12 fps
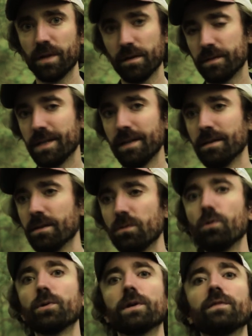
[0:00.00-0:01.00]
might have seen a
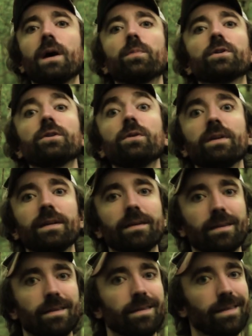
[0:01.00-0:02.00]
lucrative opportunity
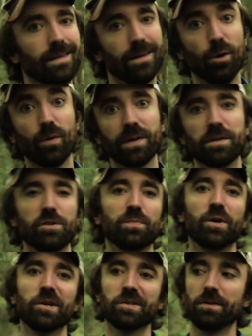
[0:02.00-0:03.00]
in owning such a
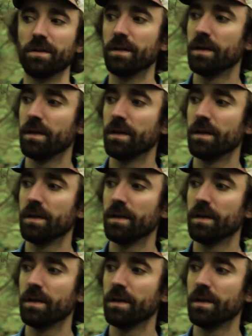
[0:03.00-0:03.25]
parcel.